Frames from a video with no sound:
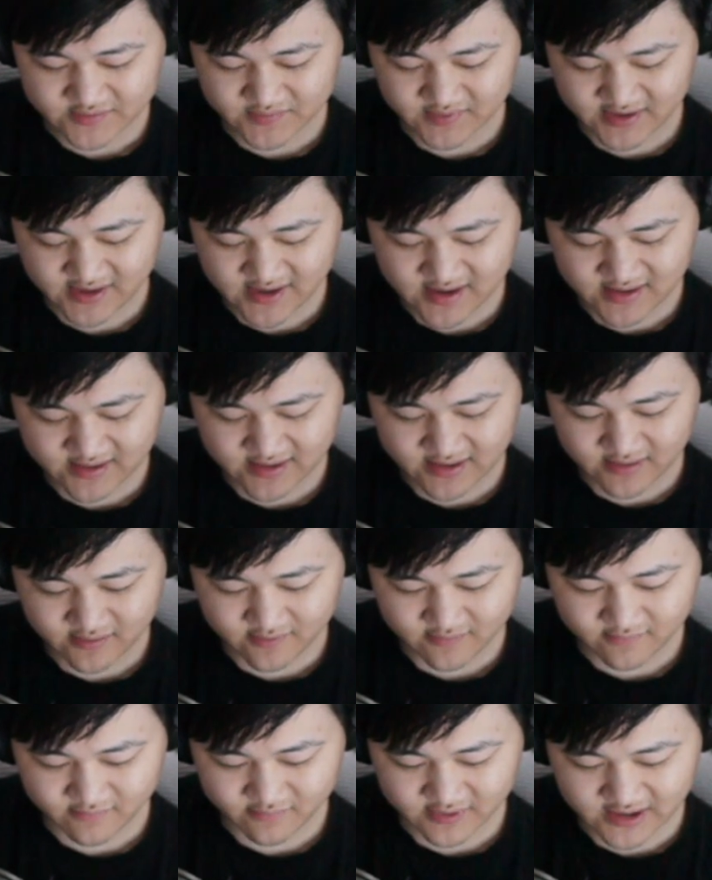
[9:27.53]
we can't get
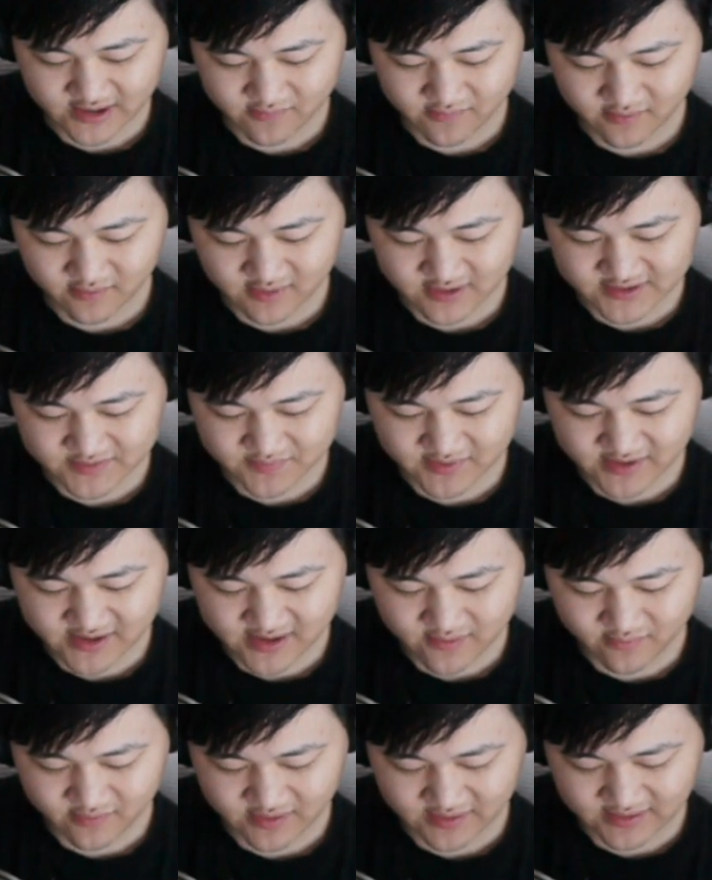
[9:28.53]
can we because we
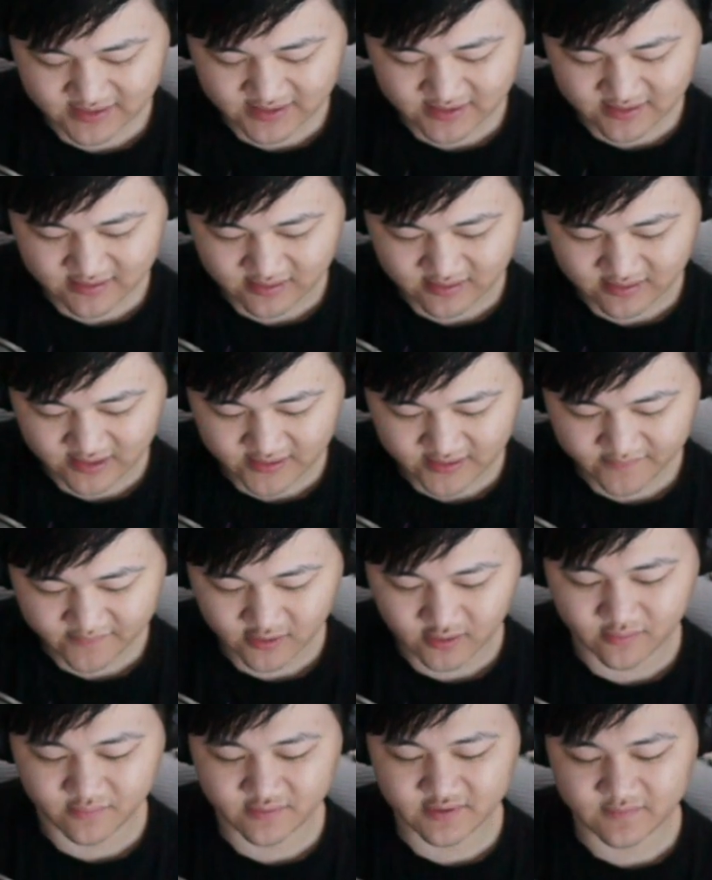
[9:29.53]
can't really get a lot of.
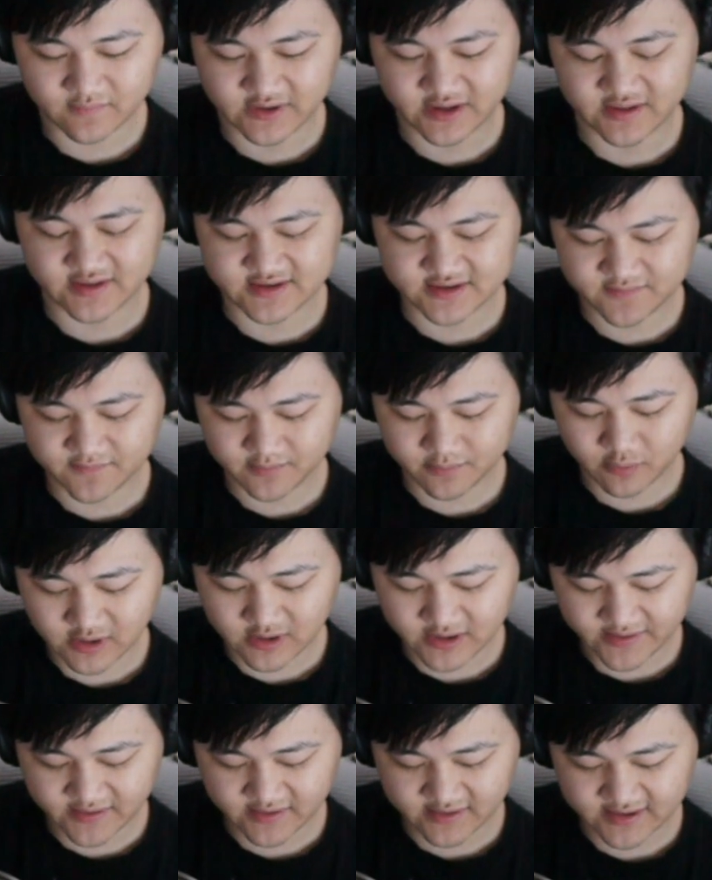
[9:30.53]
Oh wait, this
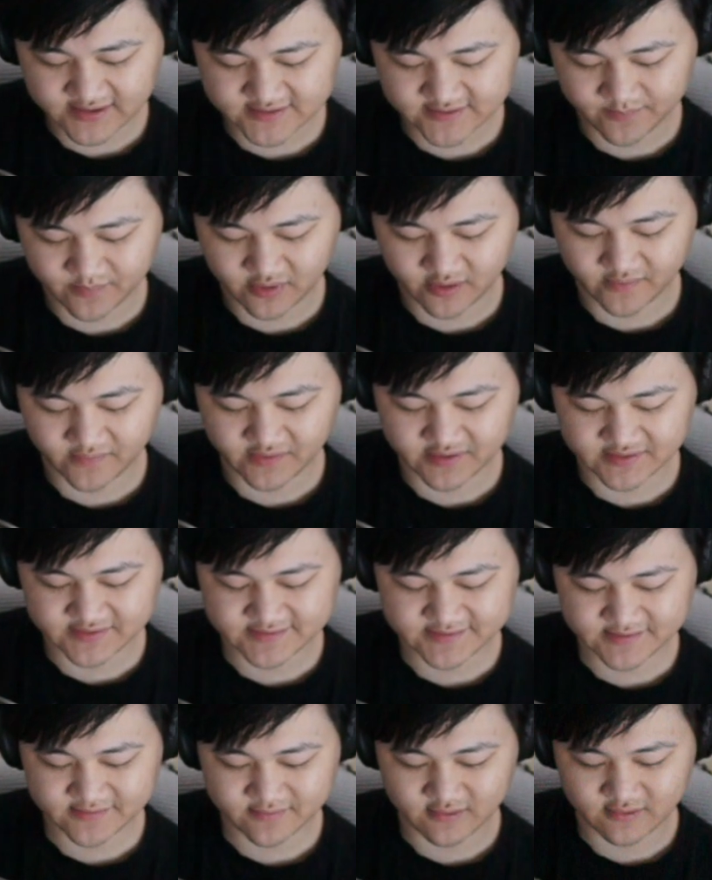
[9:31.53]
Will I think has
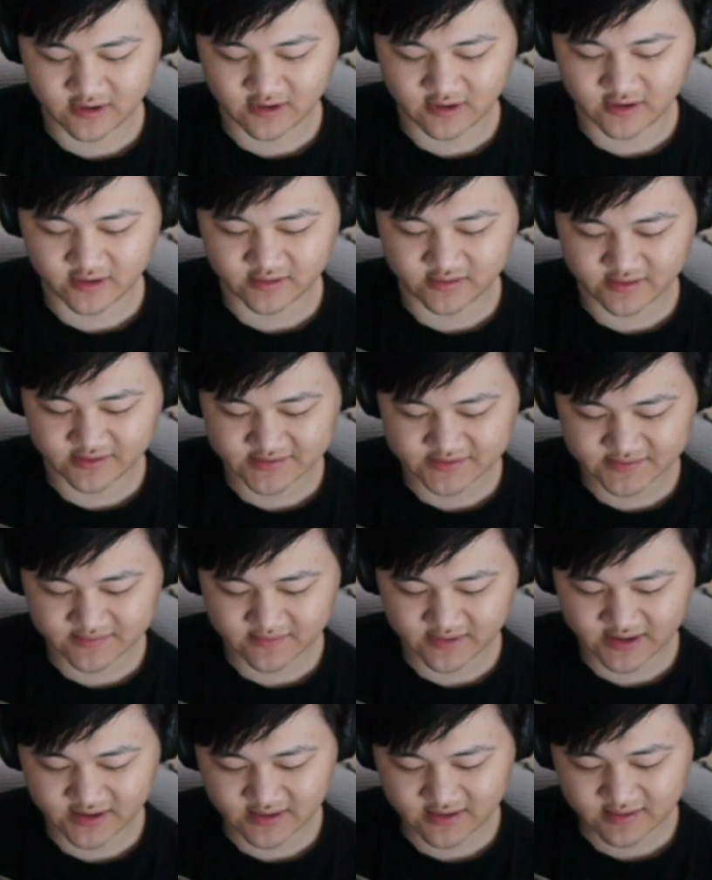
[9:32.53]
Impervious regardless,
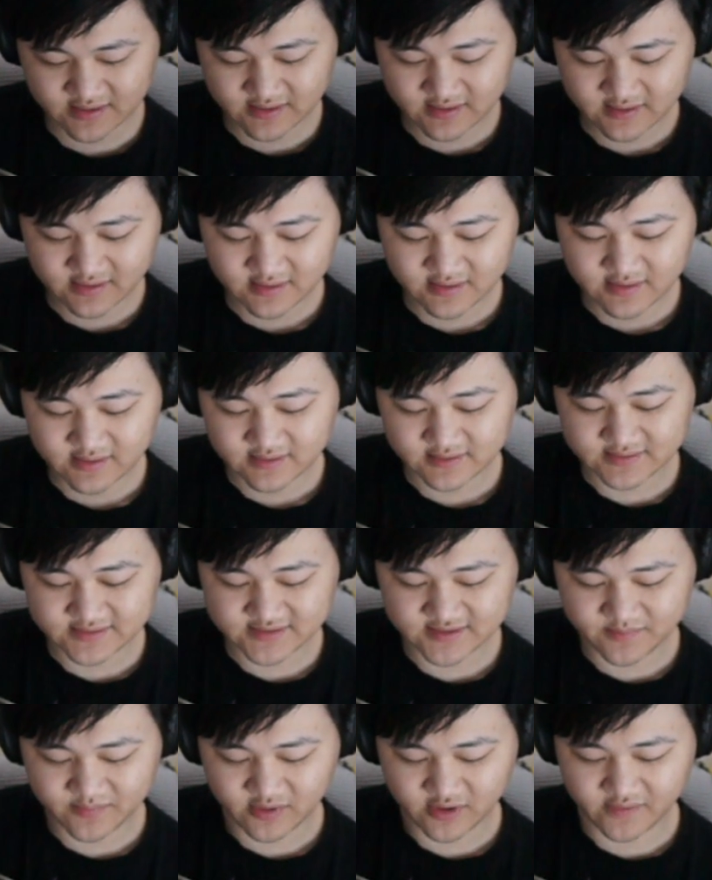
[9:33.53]
right? This is
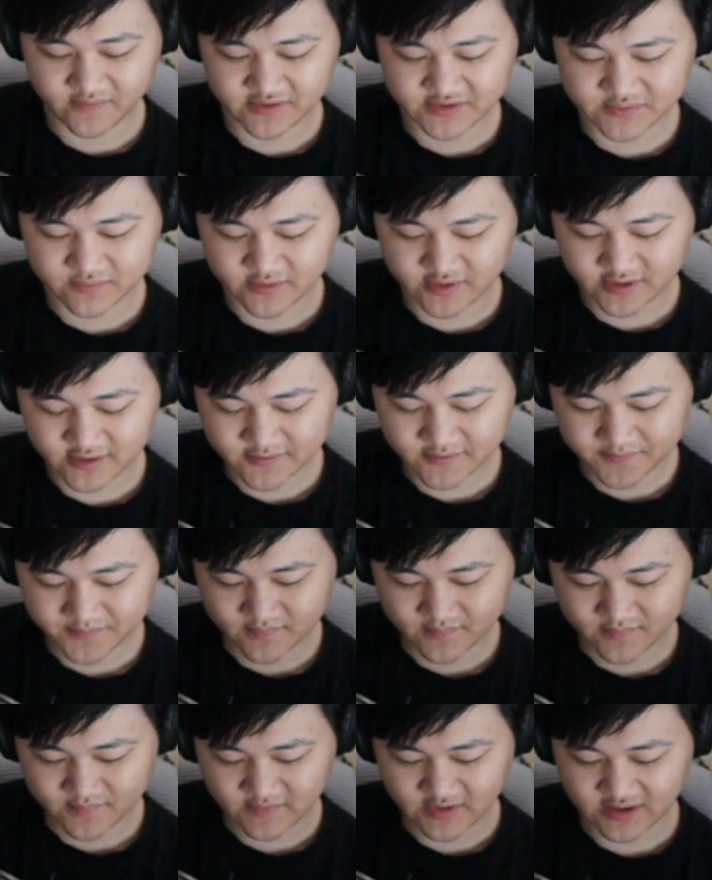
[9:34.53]
Impervious Will.
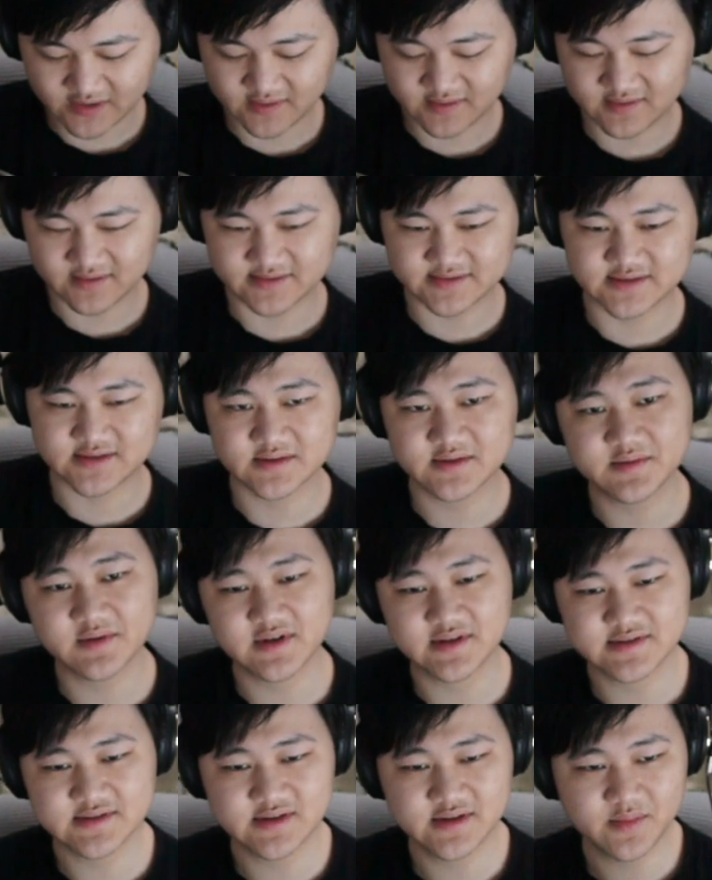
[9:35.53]
I think this is, this
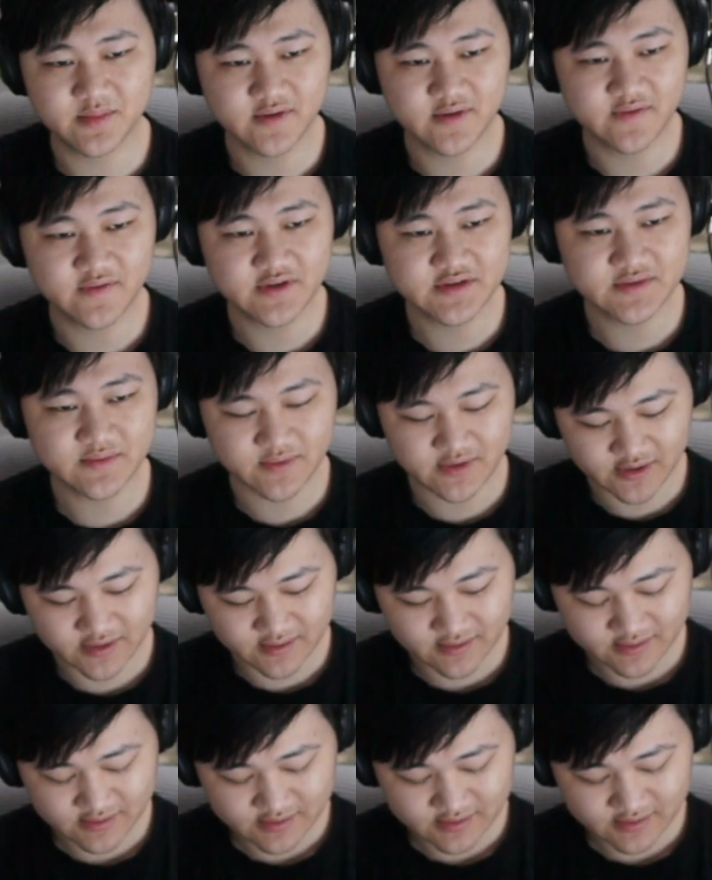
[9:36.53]
is the Impervious Will.